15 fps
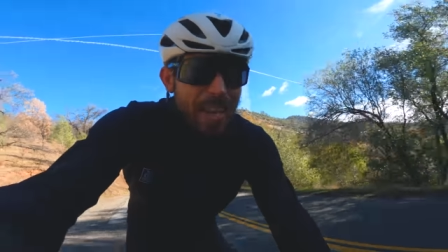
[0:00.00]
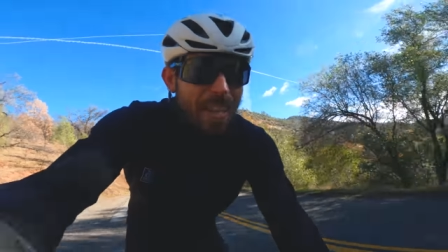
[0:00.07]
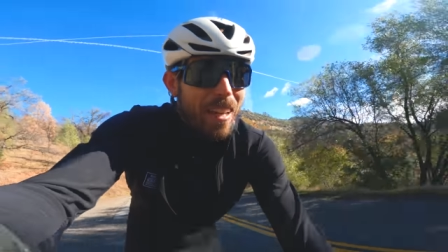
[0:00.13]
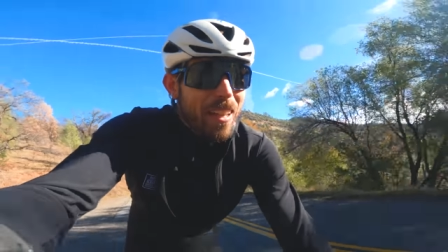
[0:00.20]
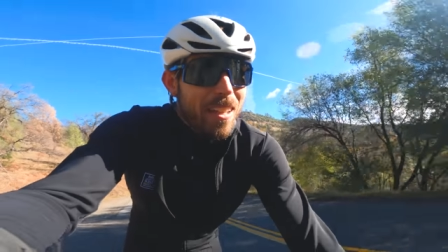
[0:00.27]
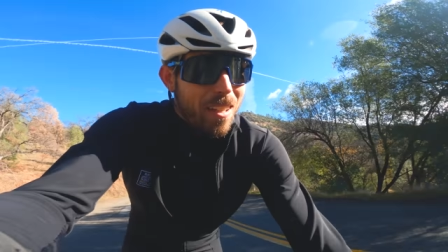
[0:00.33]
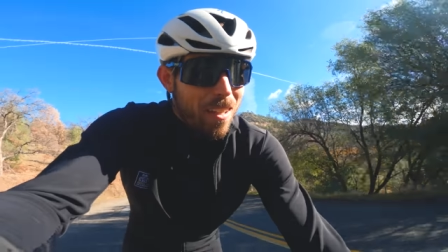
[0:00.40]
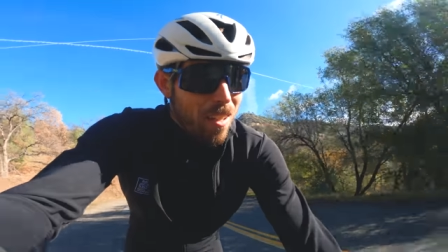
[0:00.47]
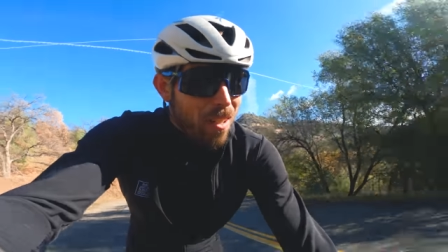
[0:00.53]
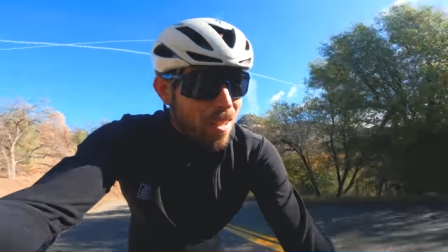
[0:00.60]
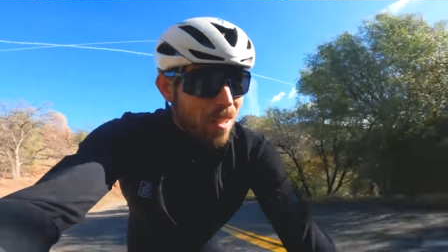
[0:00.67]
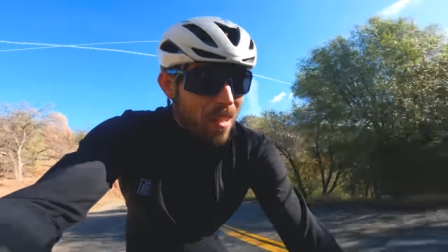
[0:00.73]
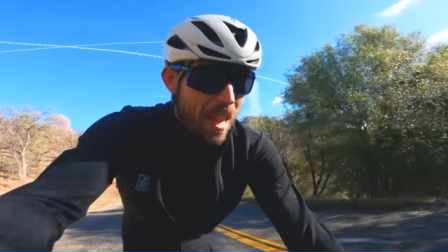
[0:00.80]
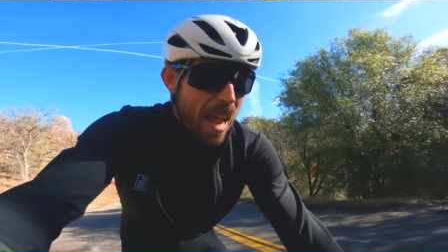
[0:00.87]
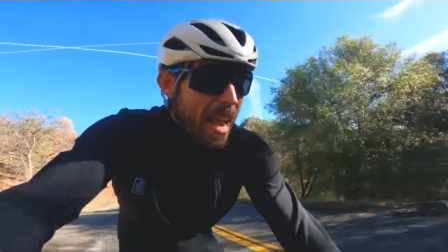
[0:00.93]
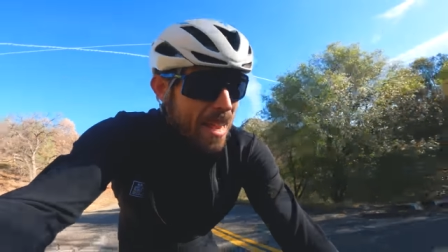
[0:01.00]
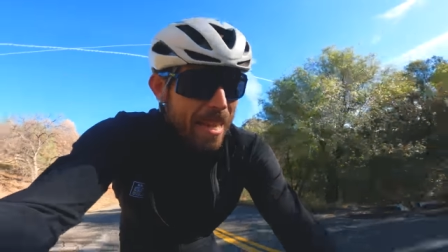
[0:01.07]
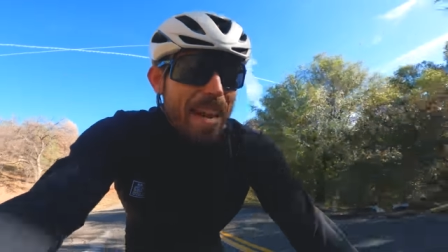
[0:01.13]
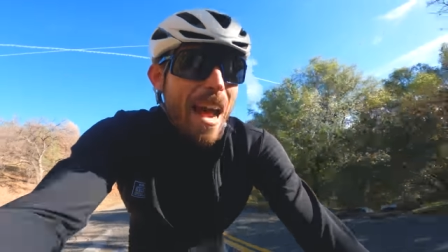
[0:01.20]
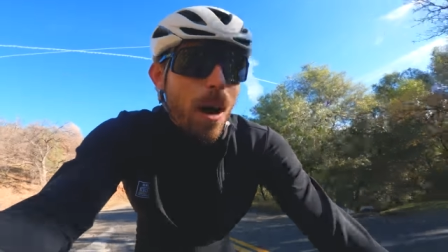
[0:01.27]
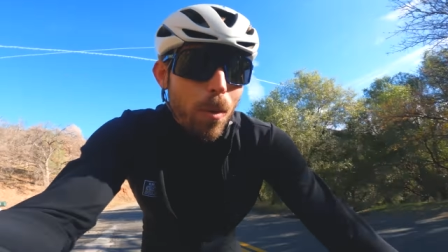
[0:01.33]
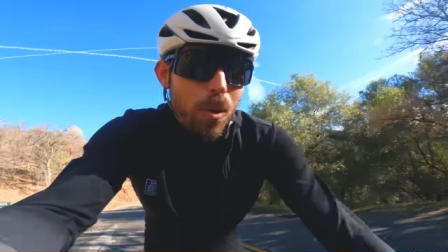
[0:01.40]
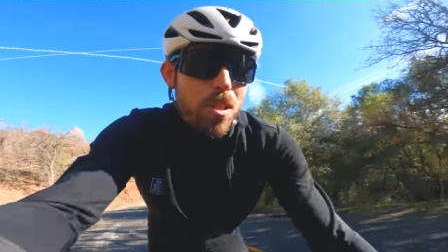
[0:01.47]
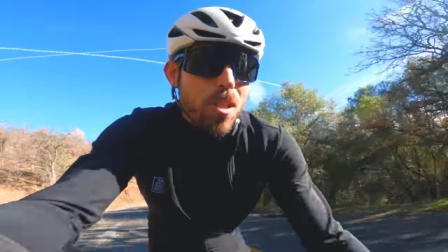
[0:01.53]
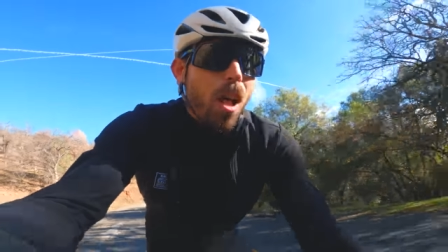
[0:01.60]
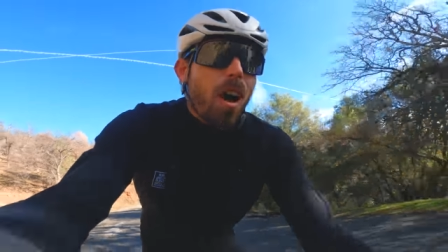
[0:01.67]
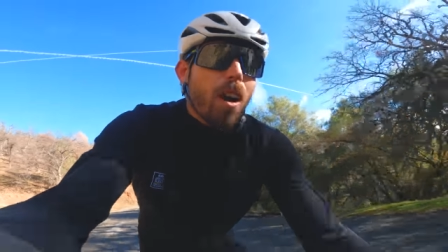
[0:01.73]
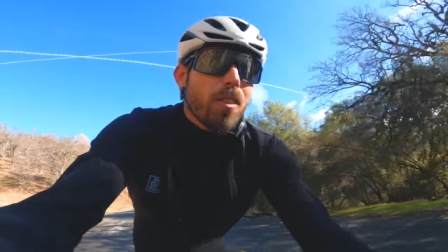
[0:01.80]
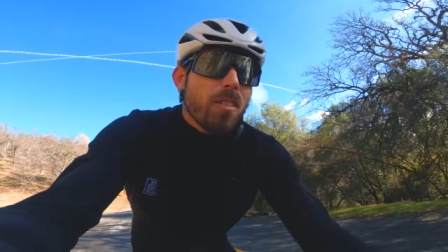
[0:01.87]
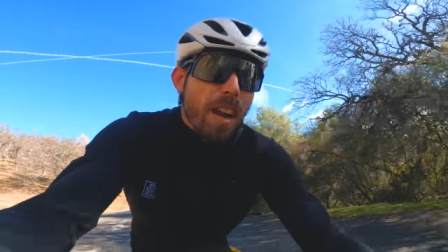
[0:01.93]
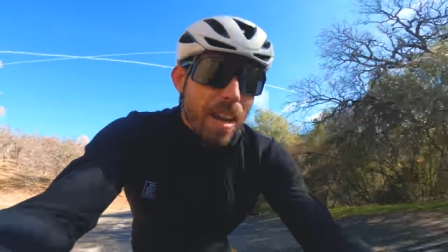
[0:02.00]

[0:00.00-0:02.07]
like eight hours long,